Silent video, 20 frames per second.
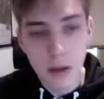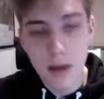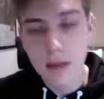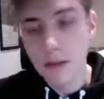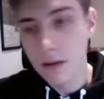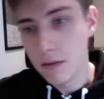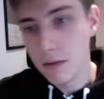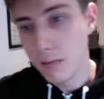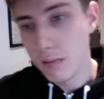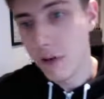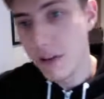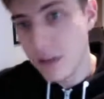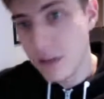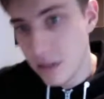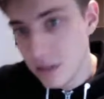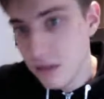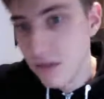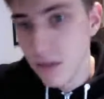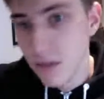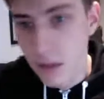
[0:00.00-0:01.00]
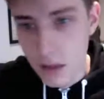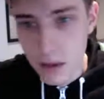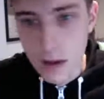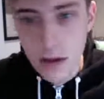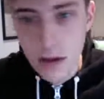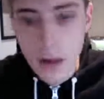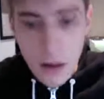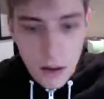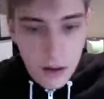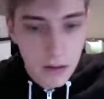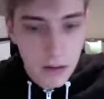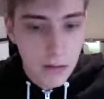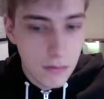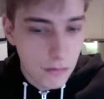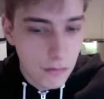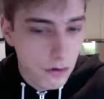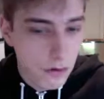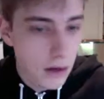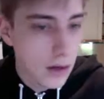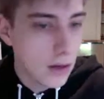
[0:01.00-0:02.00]
the presence of a third kit,
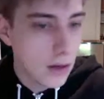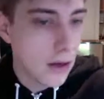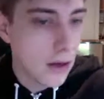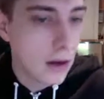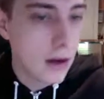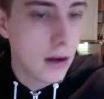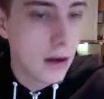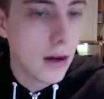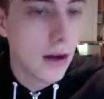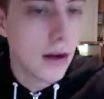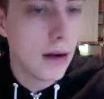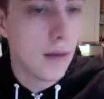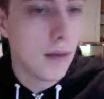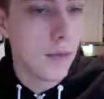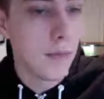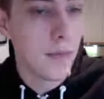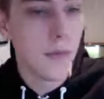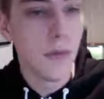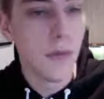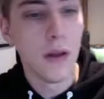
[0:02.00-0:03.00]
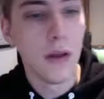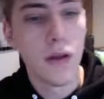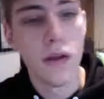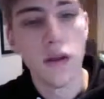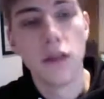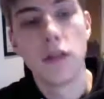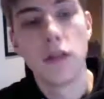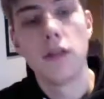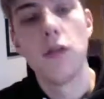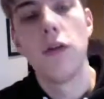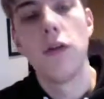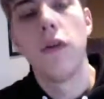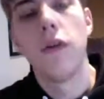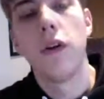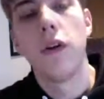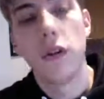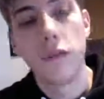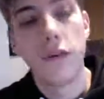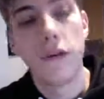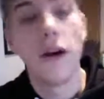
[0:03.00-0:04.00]
right? To
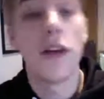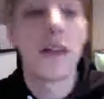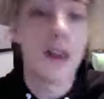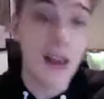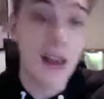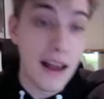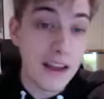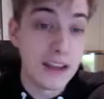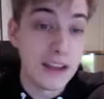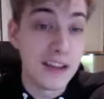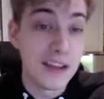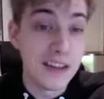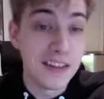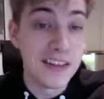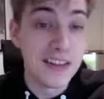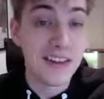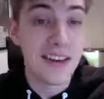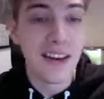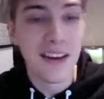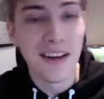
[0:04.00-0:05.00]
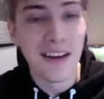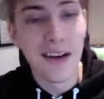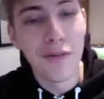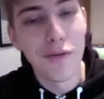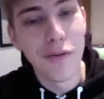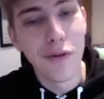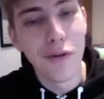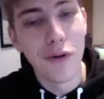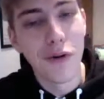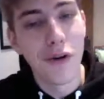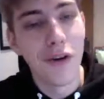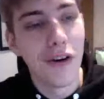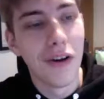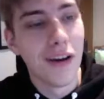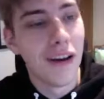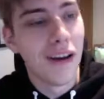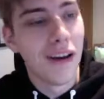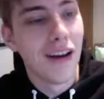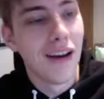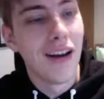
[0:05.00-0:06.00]
avoid further clashes and for
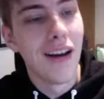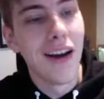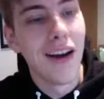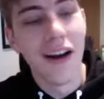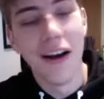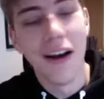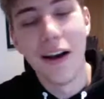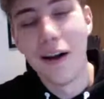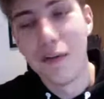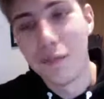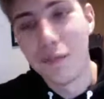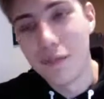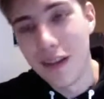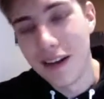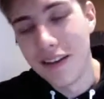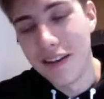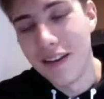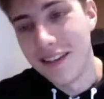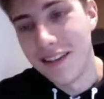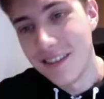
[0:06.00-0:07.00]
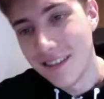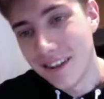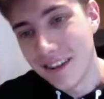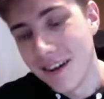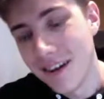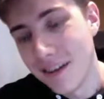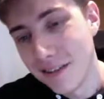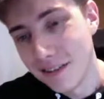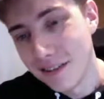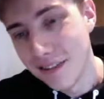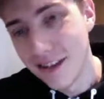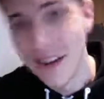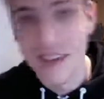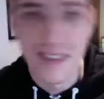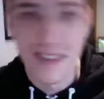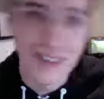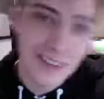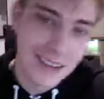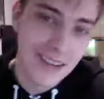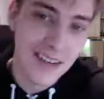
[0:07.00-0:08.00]
and then
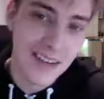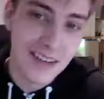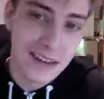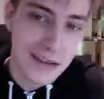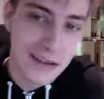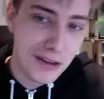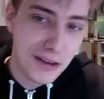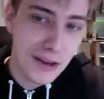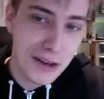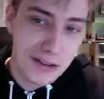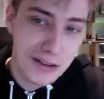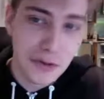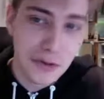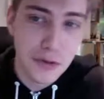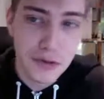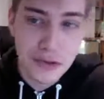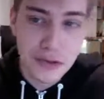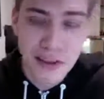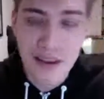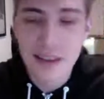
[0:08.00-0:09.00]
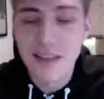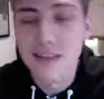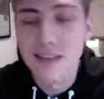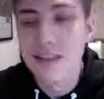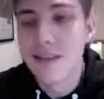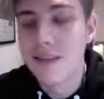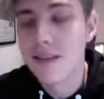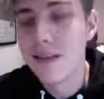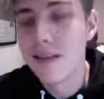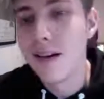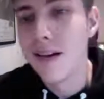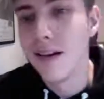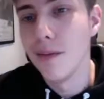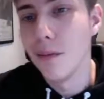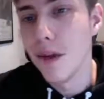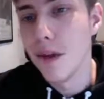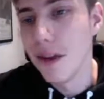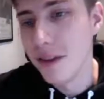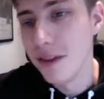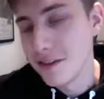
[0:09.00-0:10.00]
and as the article states,
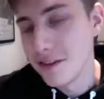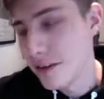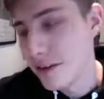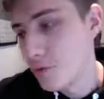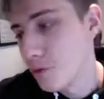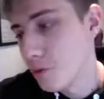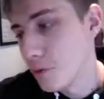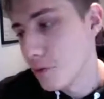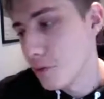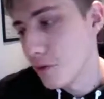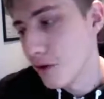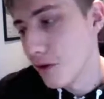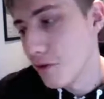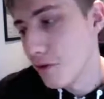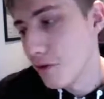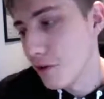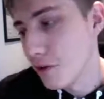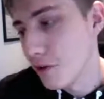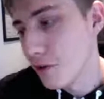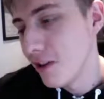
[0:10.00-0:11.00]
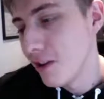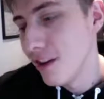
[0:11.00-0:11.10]
and as I probably agree with,